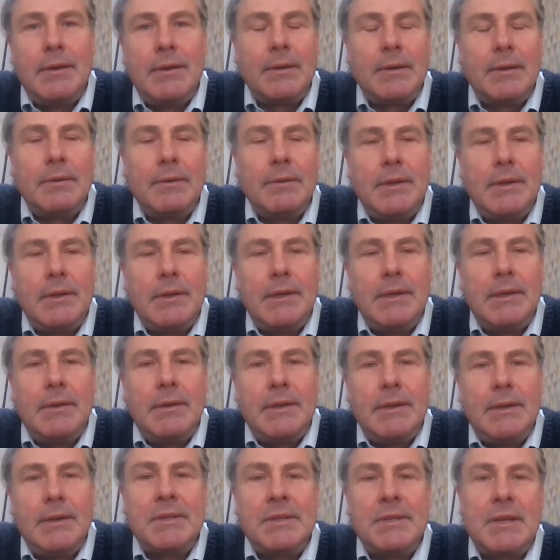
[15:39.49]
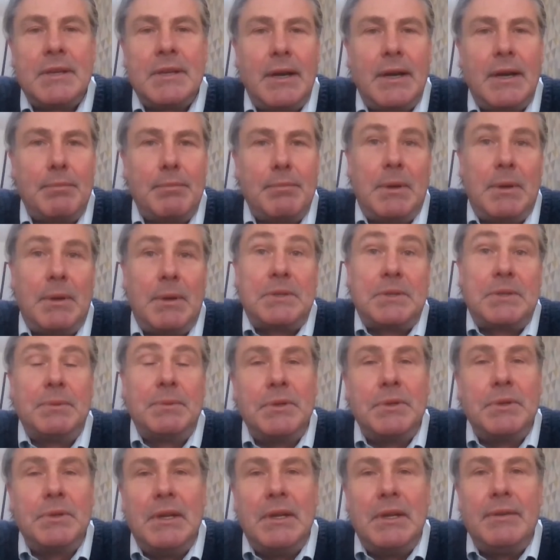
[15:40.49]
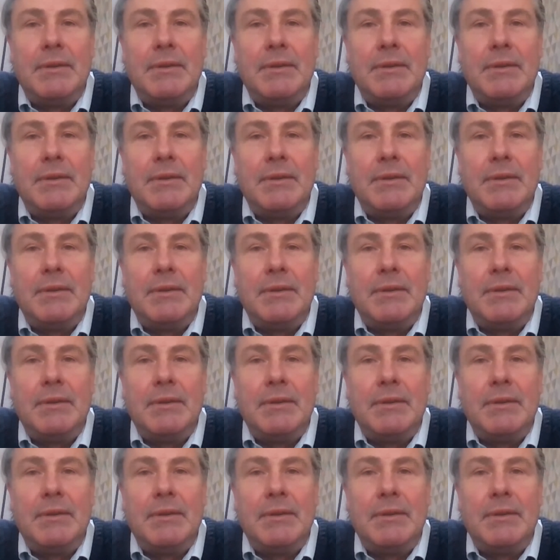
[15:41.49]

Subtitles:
It's entirely possible